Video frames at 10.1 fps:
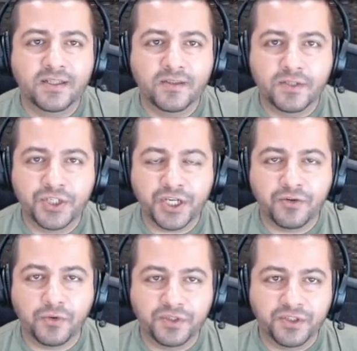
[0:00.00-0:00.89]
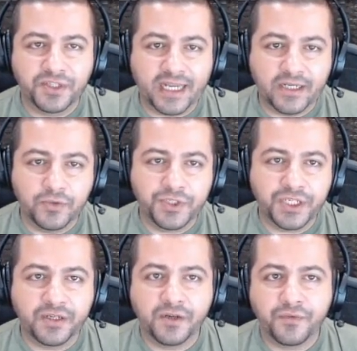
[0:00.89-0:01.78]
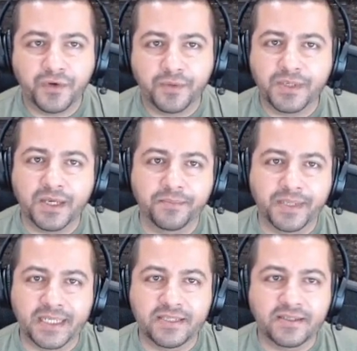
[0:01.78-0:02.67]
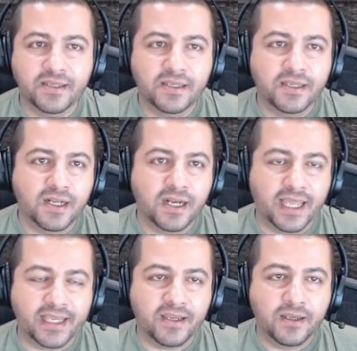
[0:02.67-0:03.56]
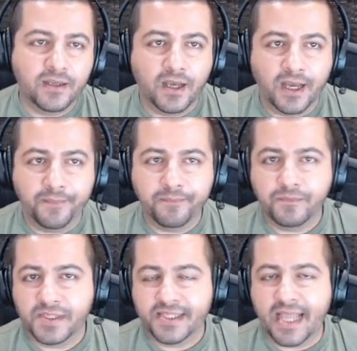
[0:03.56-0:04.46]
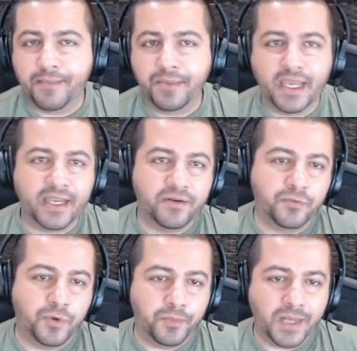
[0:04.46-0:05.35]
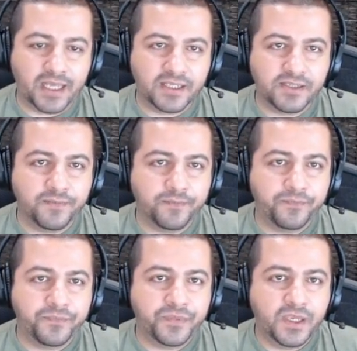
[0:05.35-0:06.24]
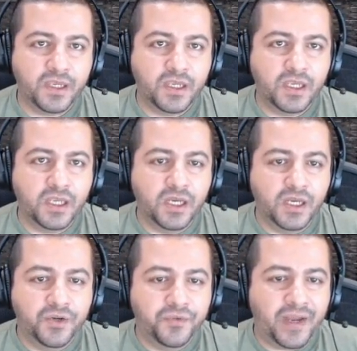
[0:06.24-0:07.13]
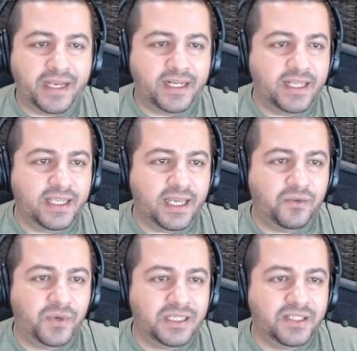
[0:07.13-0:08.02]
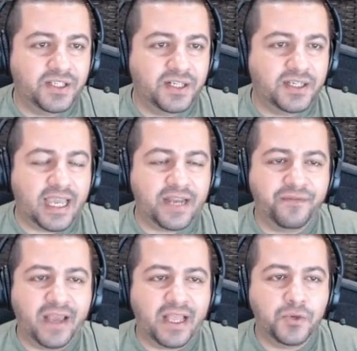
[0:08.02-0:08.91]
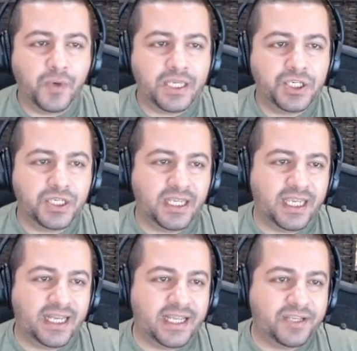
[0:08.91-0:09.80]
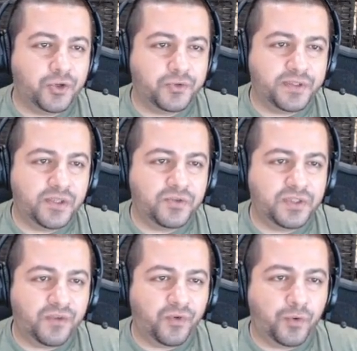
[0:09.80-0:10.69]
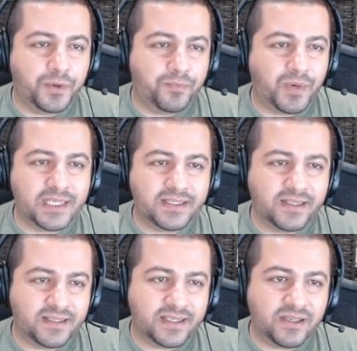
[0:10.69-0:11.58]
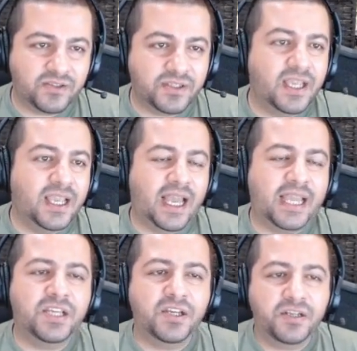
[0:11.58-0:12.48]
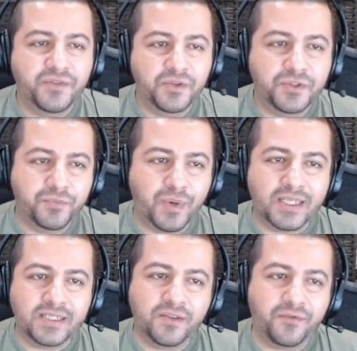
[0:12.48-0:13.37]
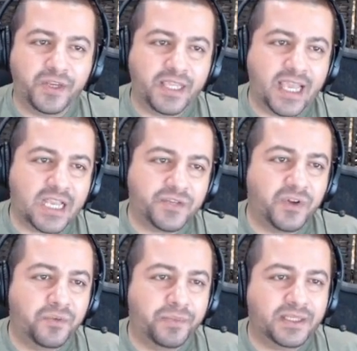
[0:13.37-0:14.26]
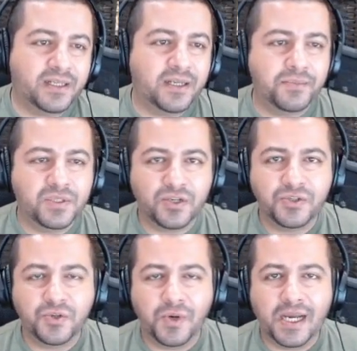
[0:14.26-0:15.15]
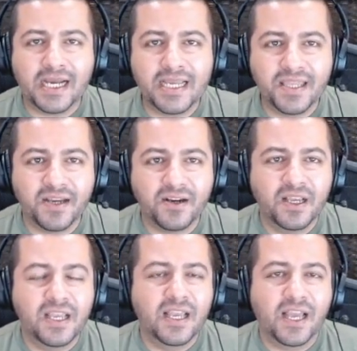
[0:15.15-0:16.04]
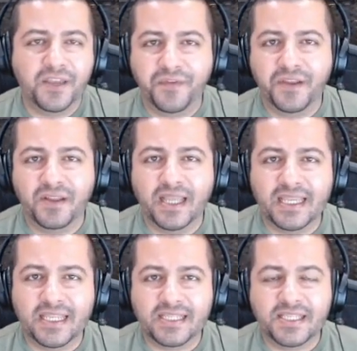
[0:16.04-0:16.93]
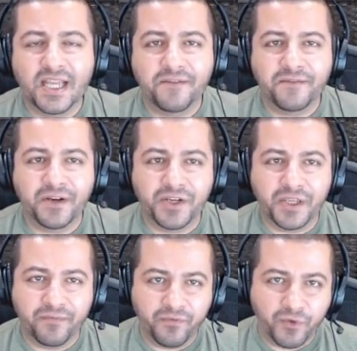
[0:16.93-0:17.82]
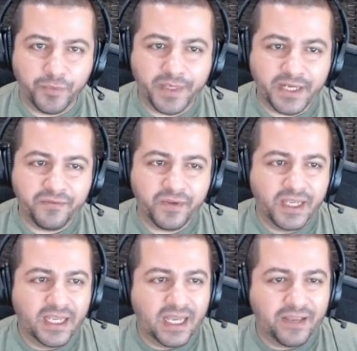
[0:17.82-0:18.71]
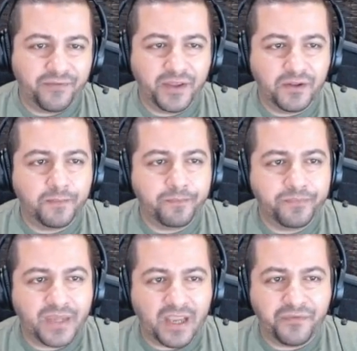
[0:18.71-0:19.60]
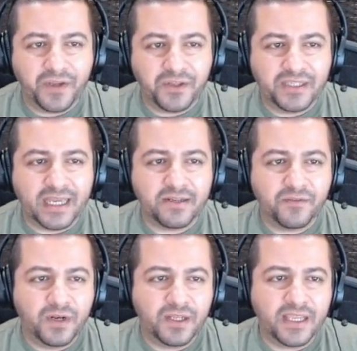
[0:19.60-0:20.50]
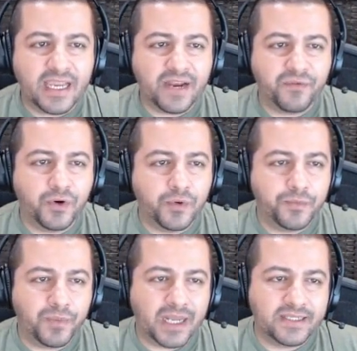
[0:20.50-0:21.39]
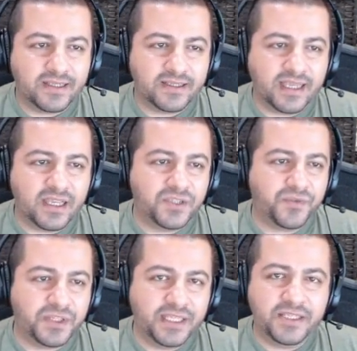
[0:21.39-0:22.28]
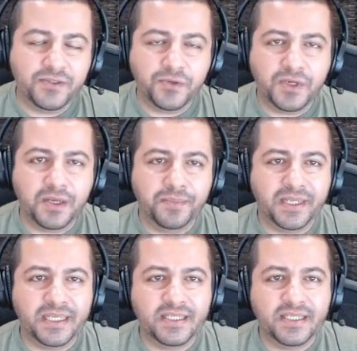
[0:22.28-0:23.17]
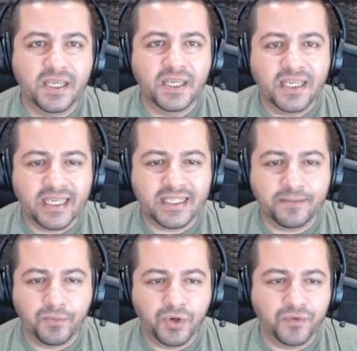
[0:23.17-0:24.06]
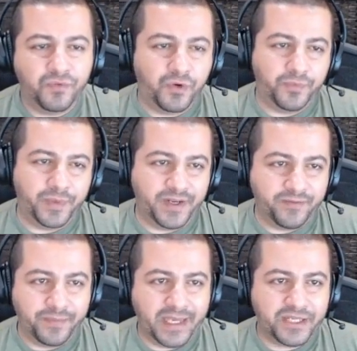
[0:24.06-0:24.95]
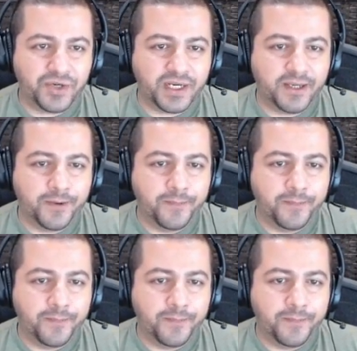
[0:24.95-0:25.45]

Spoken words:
shareholder dilution from companies like Snap and Roblox. Finally, I wanted to look at valuation, and I chose to use the forward price to sales. I could have used price to free cash flow, but the numbers are so high there, I feel like it's not very informative. I felt that looking at forward price to sales for these two companies is a more informative metric.